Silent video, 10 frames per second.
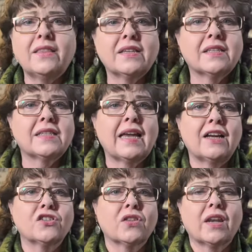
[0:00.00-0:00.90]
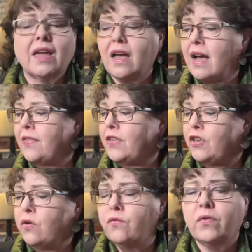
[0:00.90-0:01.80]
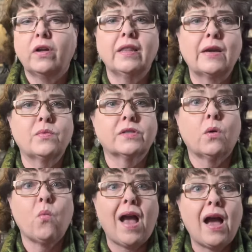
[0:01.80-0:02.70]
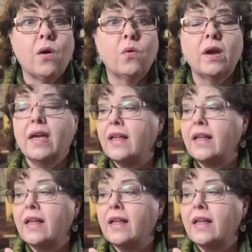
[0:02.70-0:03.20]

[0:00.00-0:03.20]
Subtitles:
this stash that I got that you felt like was a wow